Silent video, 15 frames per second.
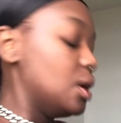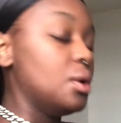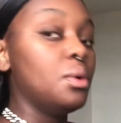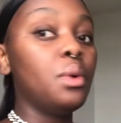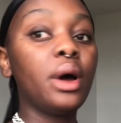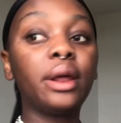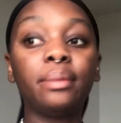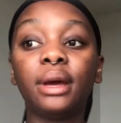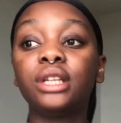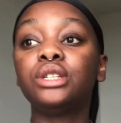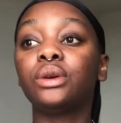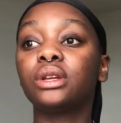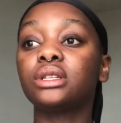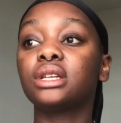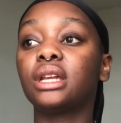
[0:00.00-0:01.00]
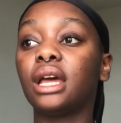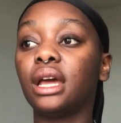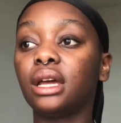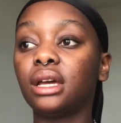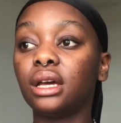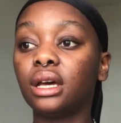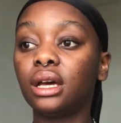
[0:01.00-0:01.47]
What am I doing
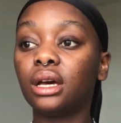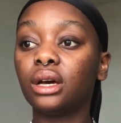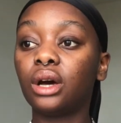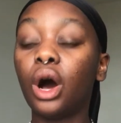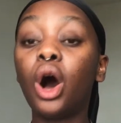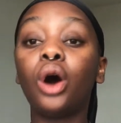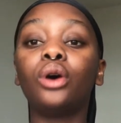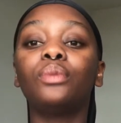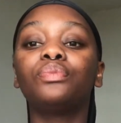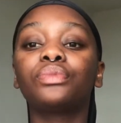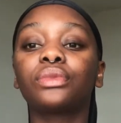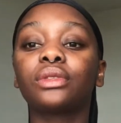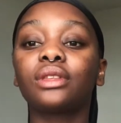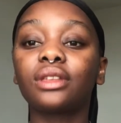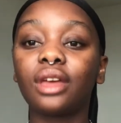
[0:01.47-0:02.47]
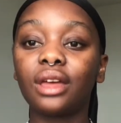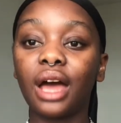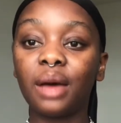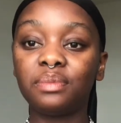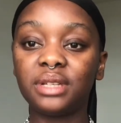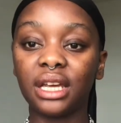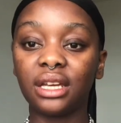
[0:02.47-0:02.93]
today? Oh,
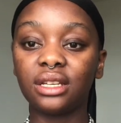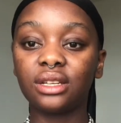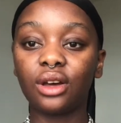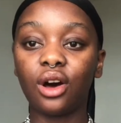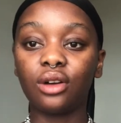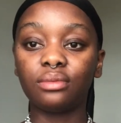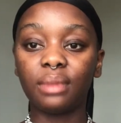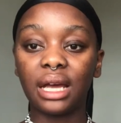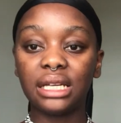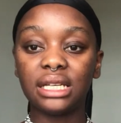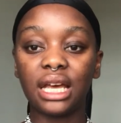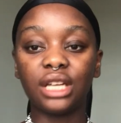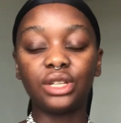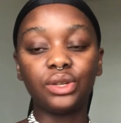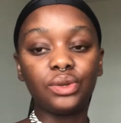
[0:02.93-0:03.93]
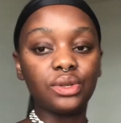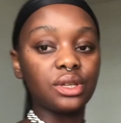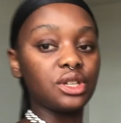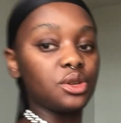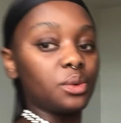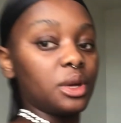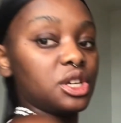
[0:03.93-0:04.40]
update on my tattoo
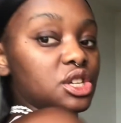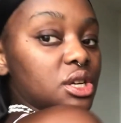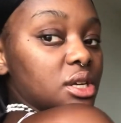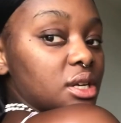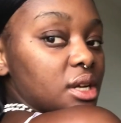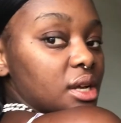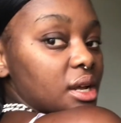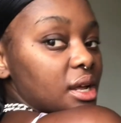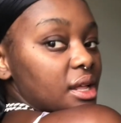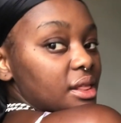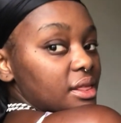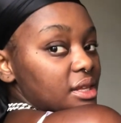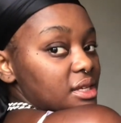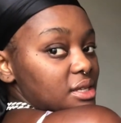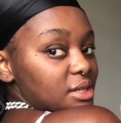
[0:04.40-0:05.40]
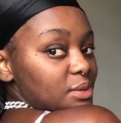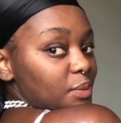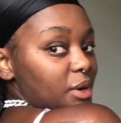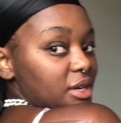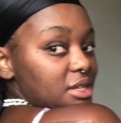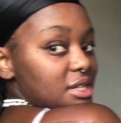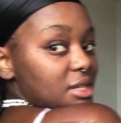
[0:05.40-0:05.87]
situation. This is
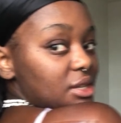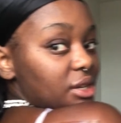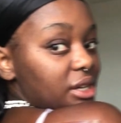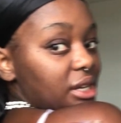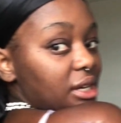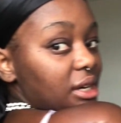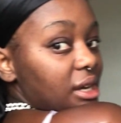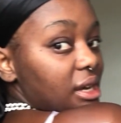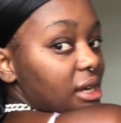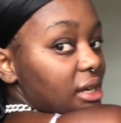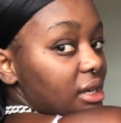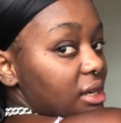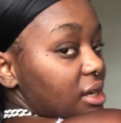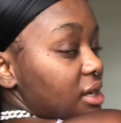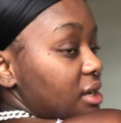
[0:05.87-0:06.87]
what it's looking like.